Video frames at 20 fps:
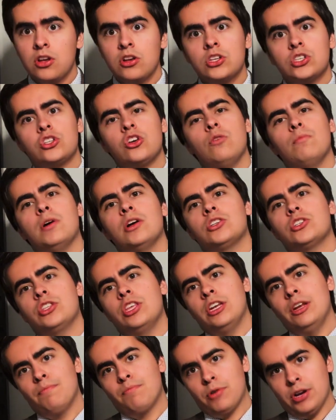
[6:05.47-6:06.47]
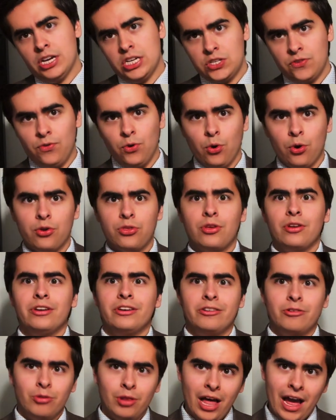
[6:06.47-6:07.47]
so much that it brings forth
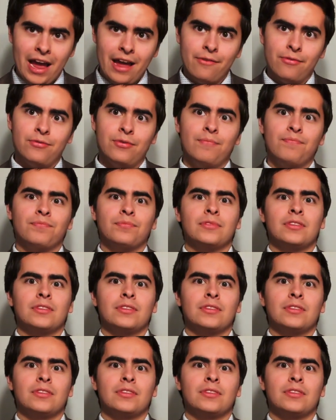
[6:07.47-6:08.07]
new life.